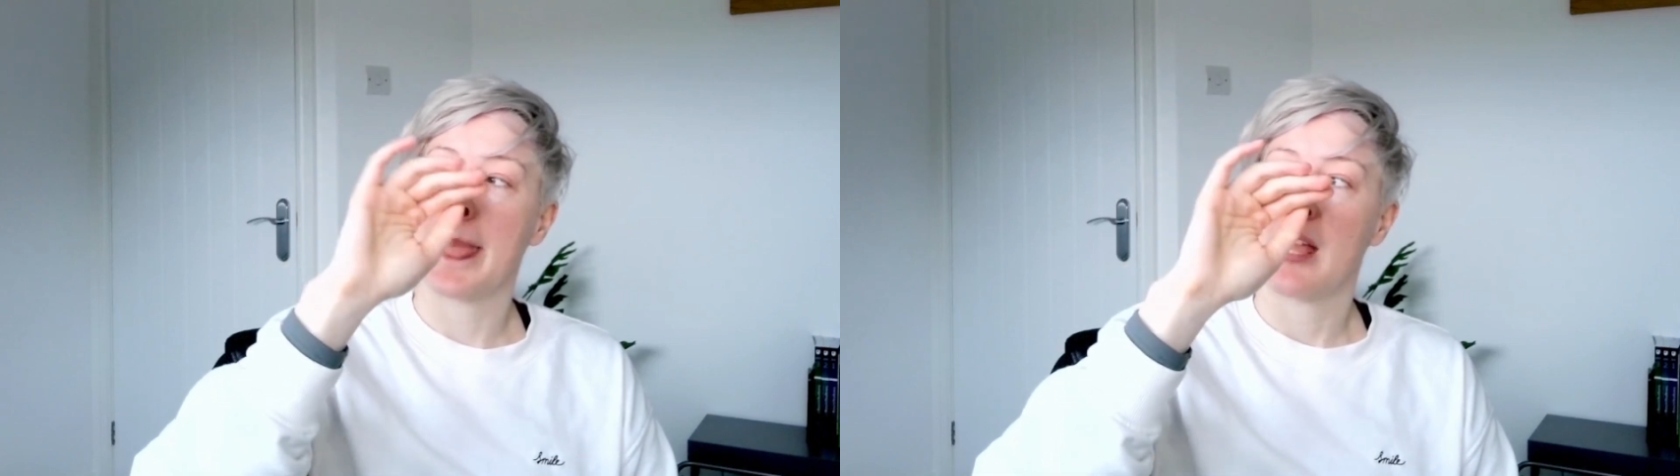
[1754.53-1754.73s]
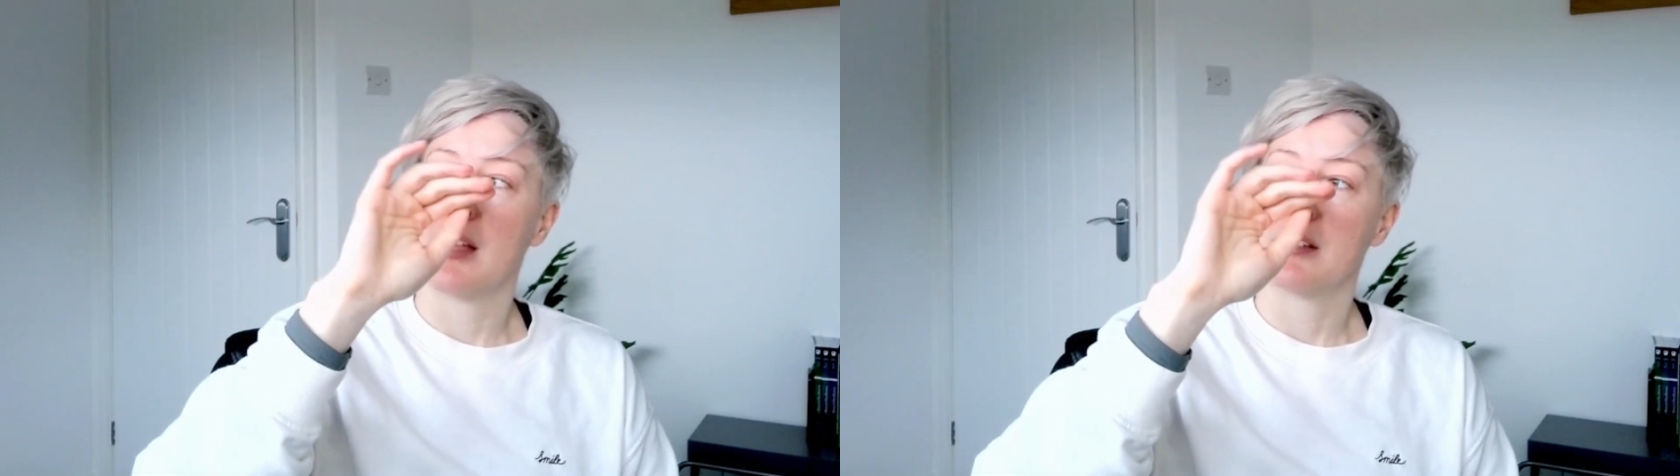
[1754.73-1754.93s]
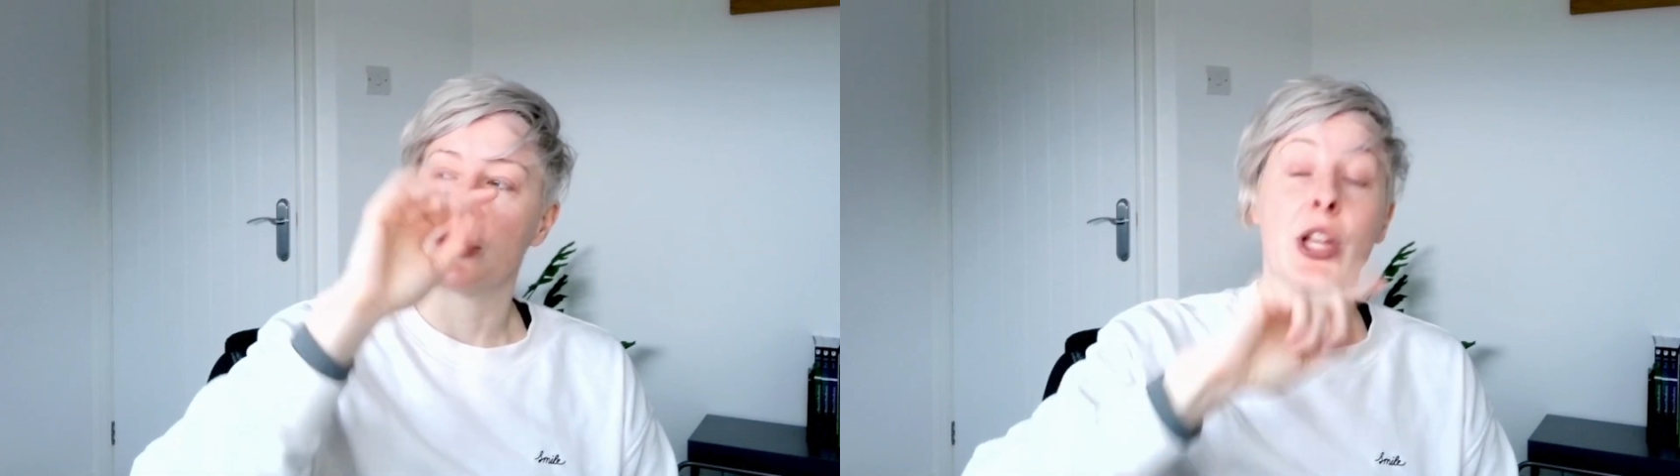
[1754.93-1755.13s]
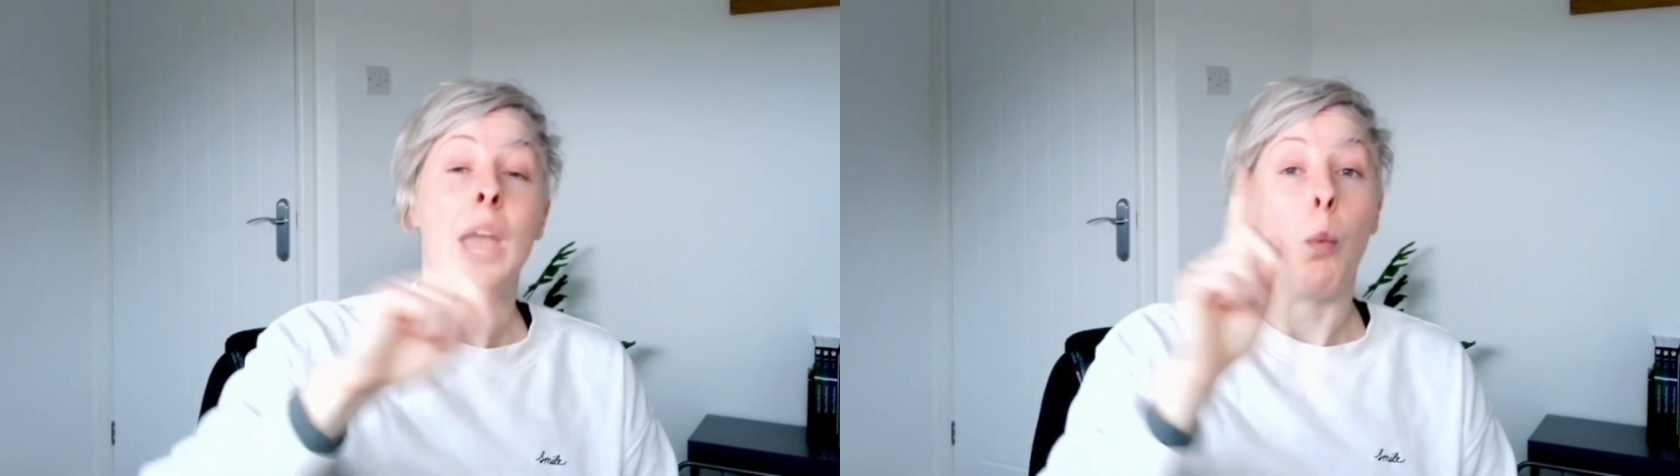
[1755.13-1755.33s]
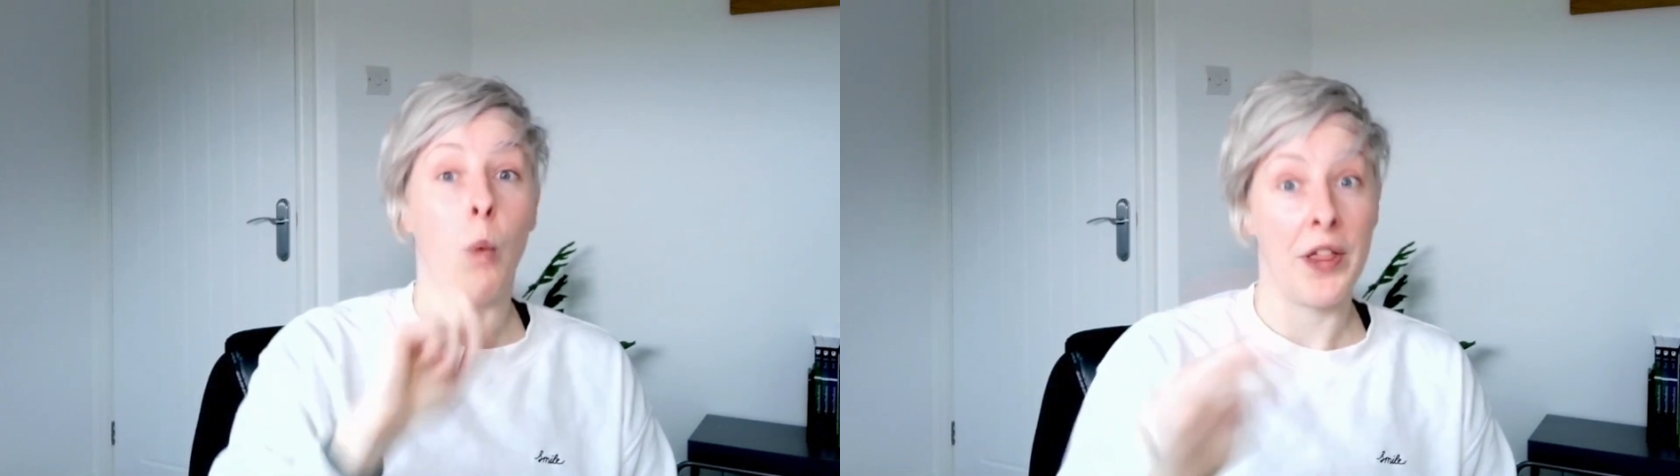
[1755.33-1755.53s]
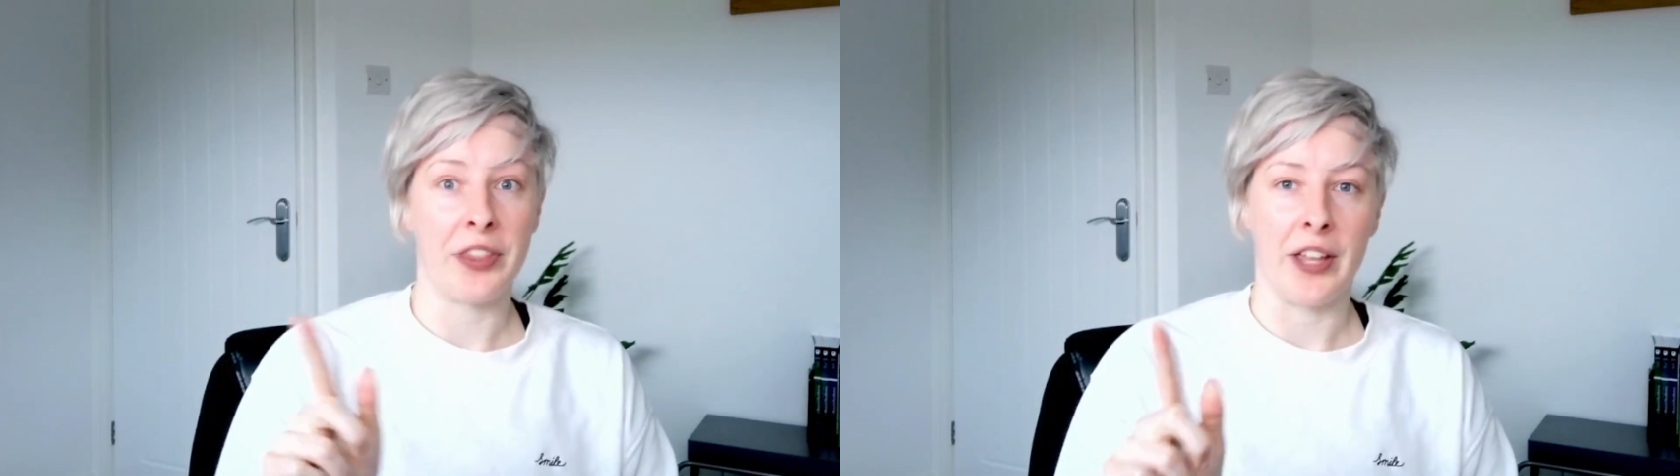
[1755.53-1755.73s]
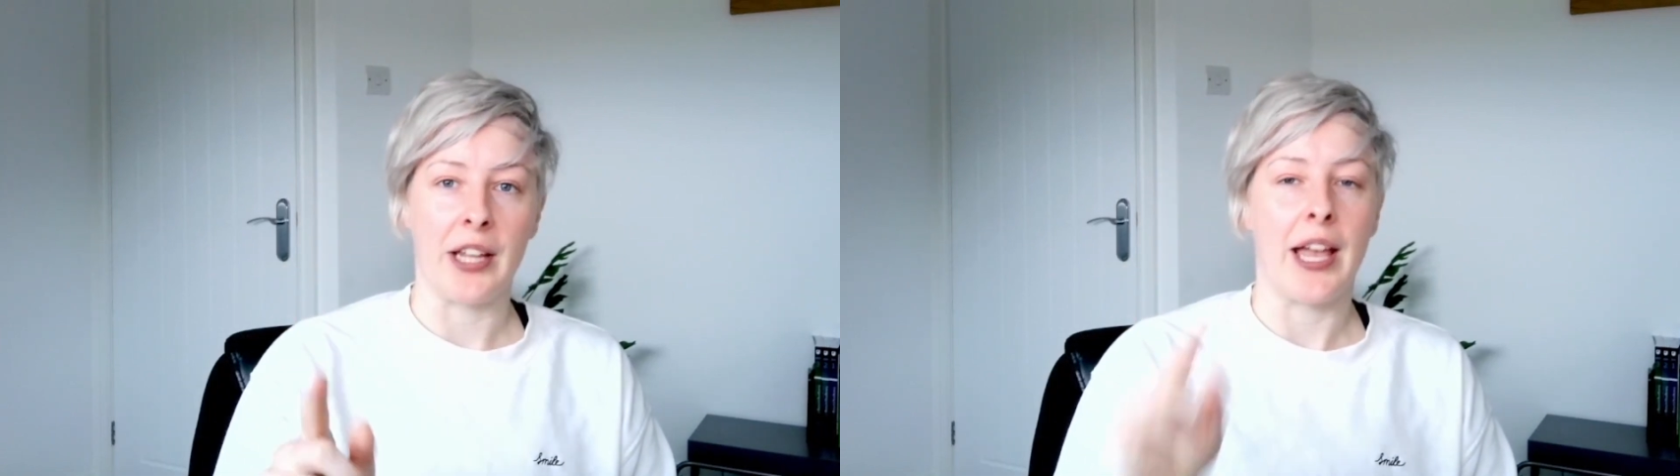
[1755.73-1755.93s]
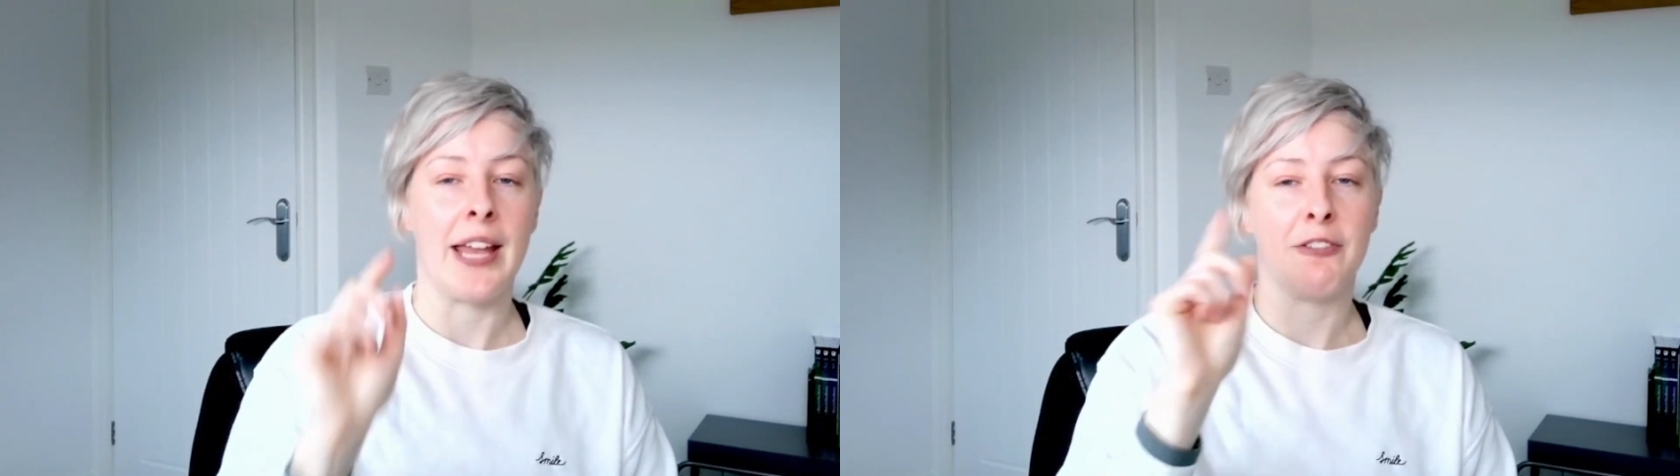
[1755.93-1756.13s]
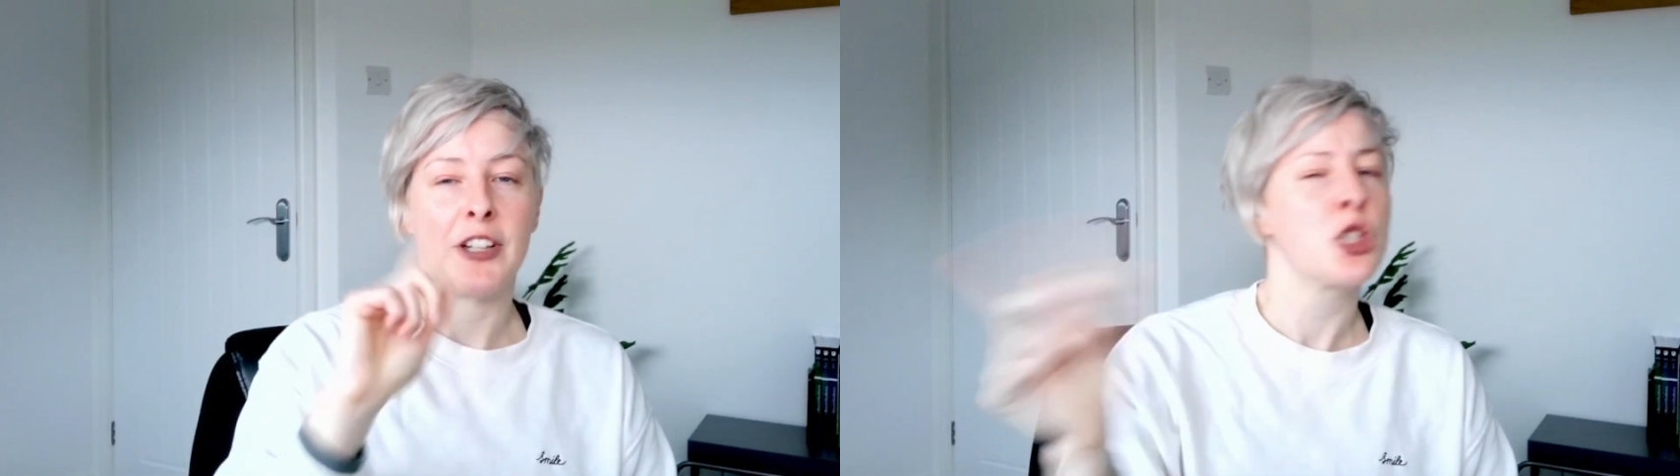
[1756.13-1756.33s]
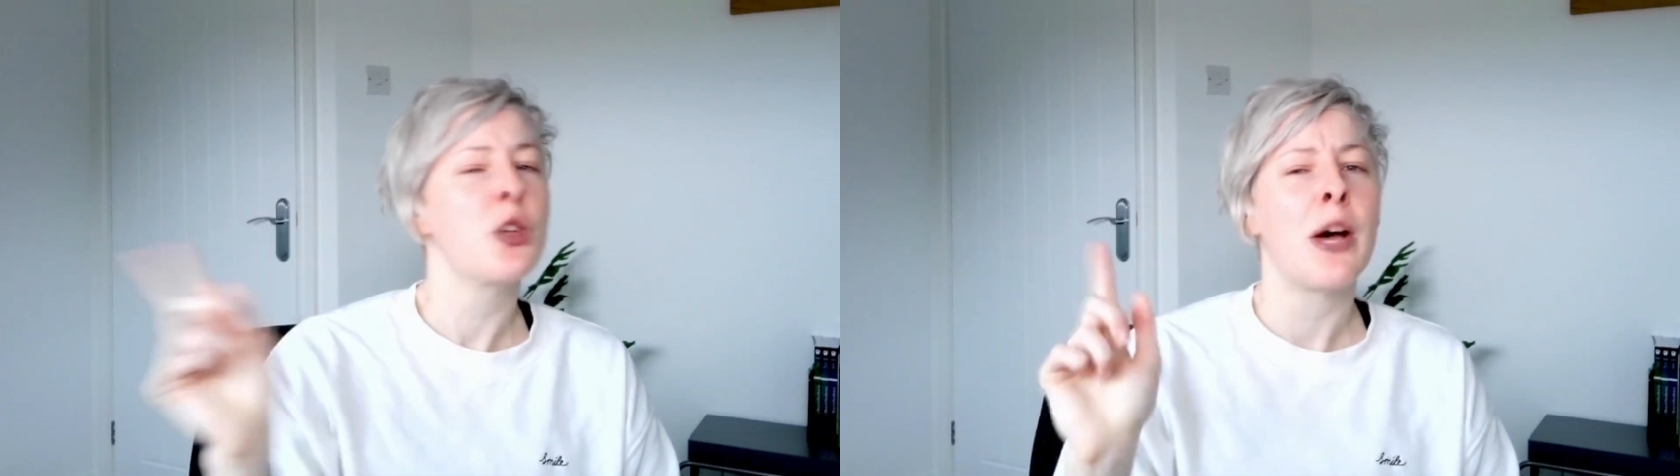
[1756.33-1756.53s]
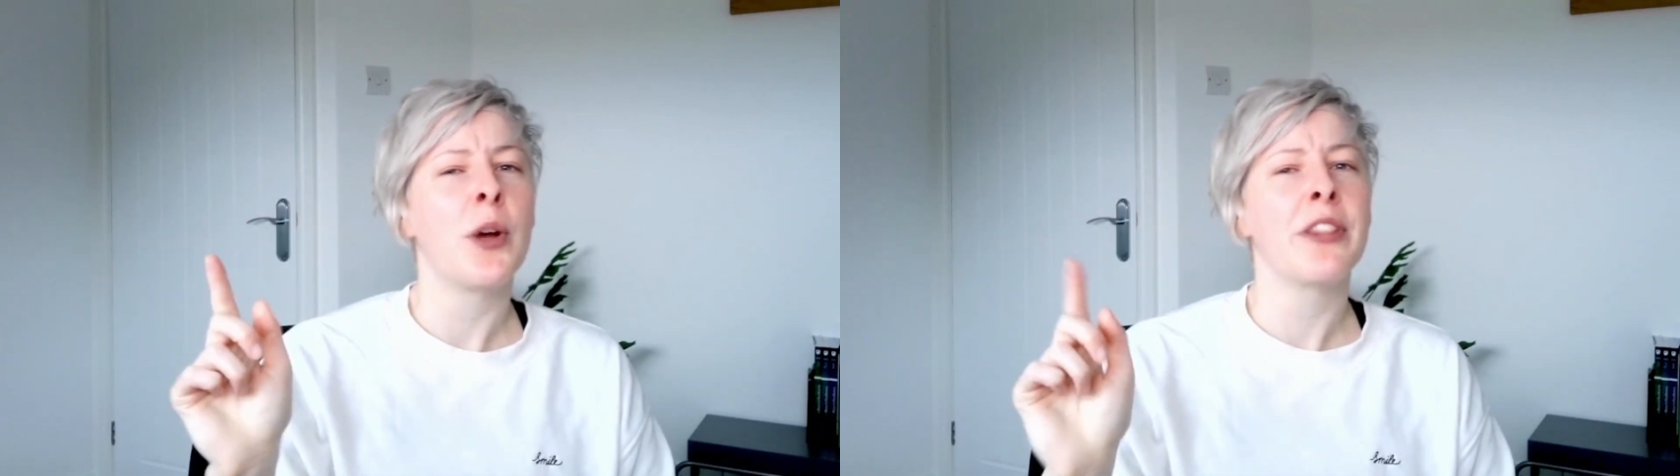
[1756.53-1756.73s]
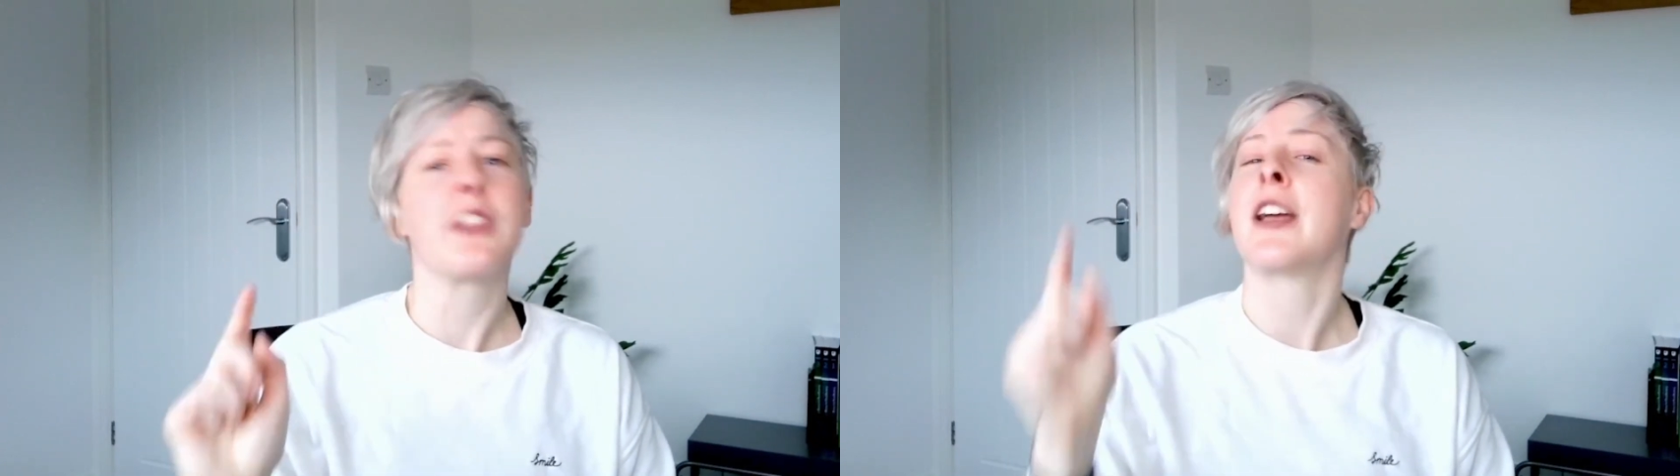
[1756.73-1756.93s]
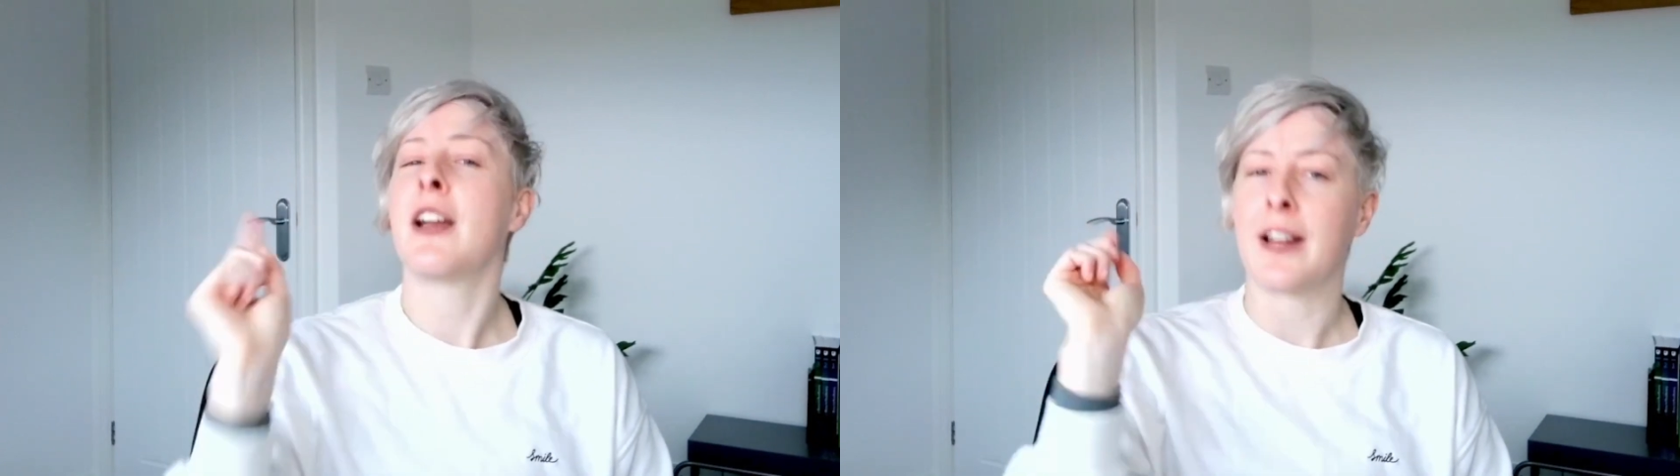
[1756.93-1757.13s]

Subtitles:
So yeah, one thing. And if I do that one thing,